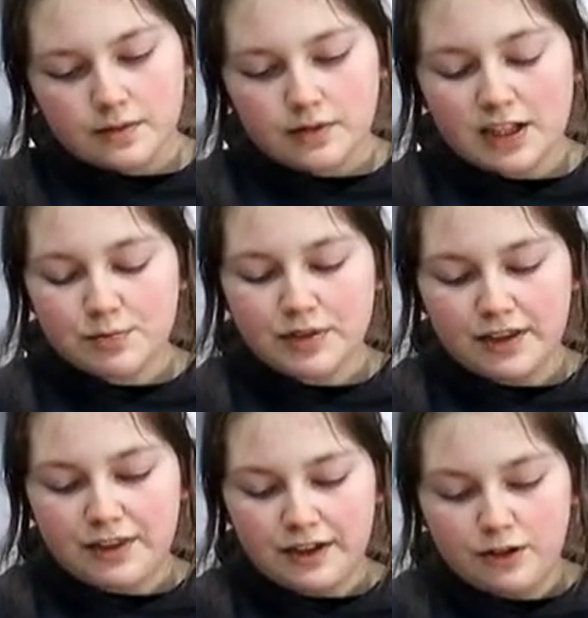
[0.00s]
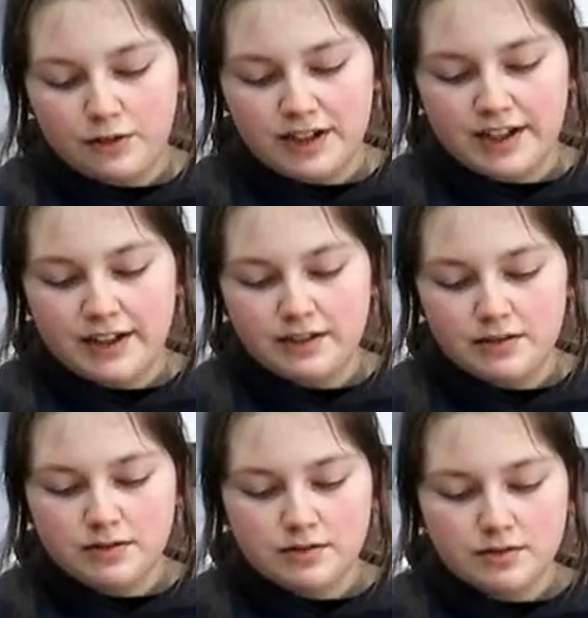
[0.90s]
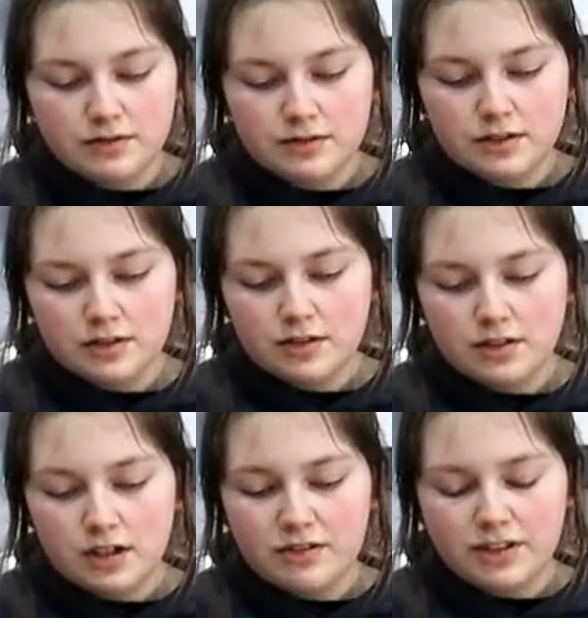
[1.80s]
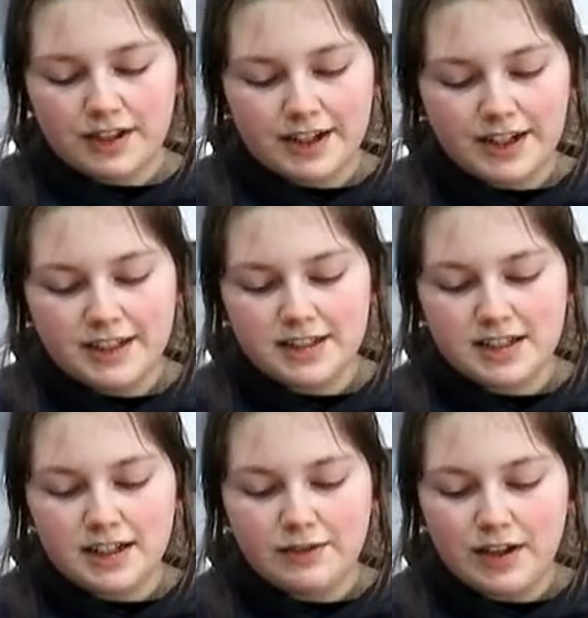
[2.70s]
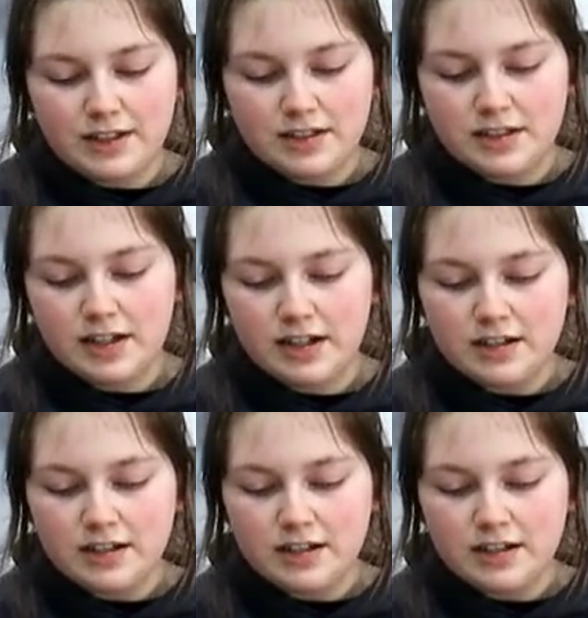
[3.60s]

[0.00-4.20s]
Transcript: That's pretty thick already. I don't think I need to leave that to sit